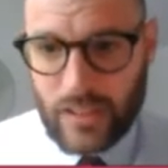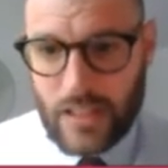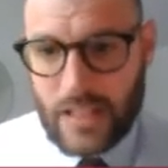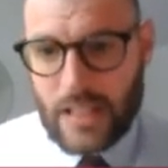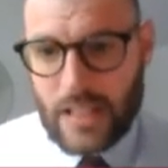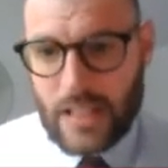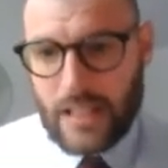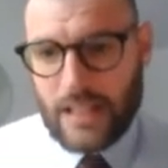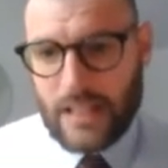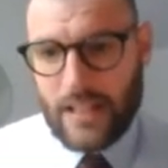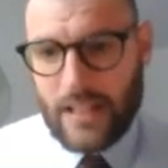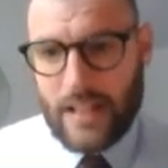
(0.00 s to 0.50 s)

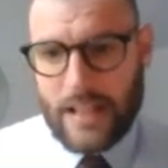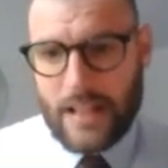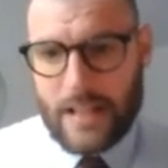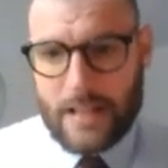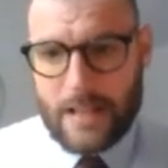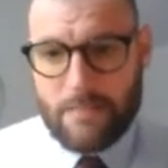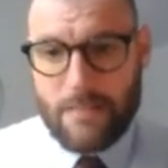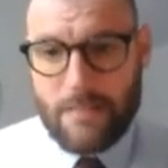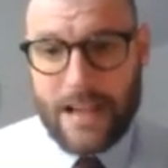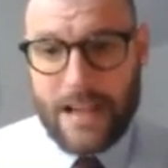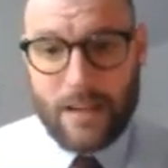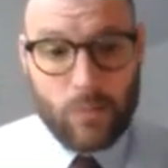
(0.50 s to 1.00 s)

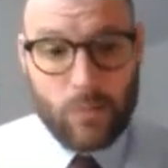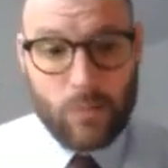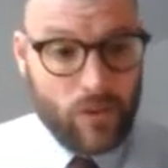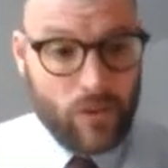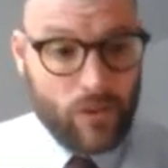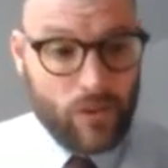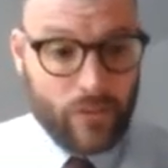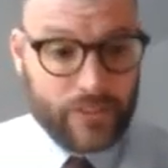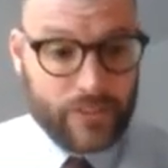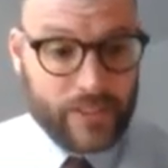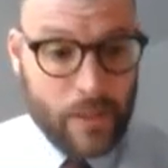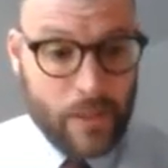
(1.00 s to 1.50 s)
And we're
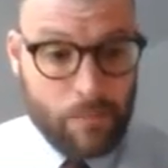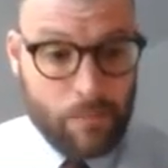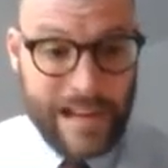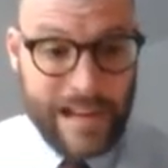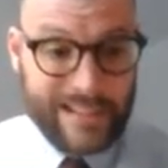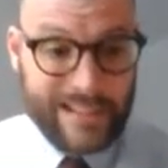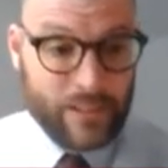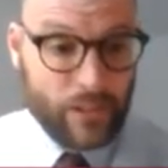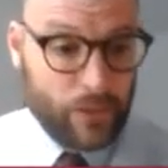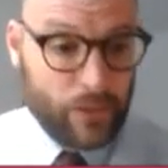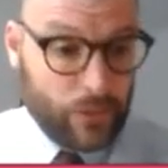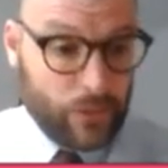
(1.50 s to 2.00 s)
obviously a brand
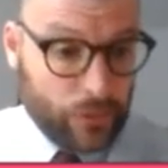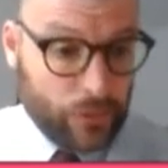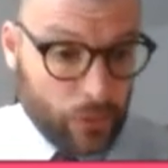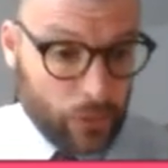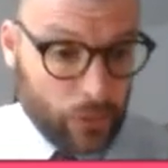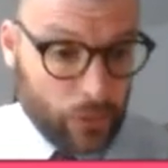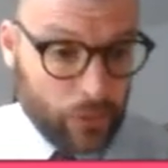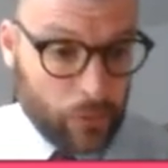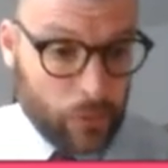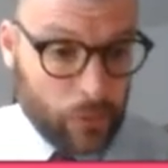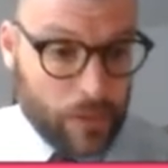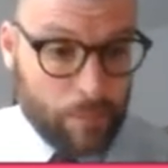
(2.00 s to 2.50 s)
new
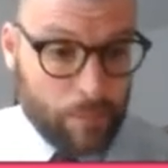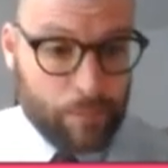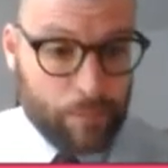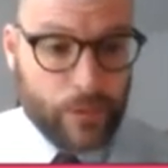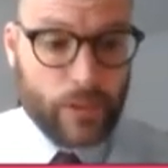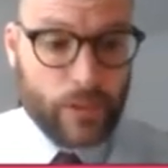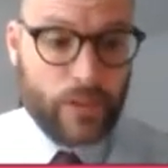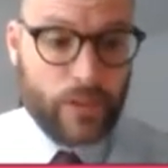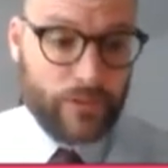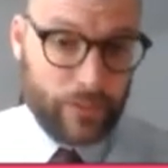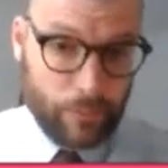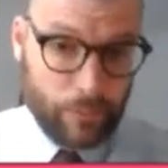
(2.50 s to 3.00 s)
school with a
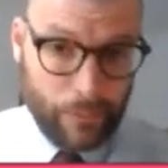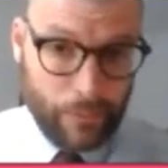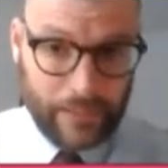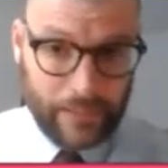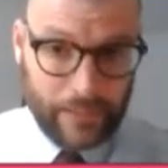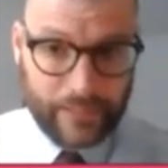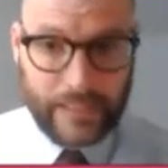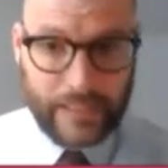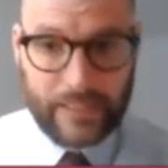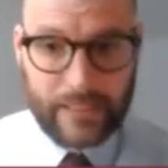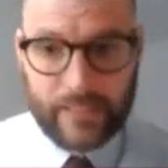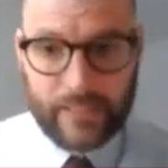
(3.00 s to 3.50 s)
beautiful building,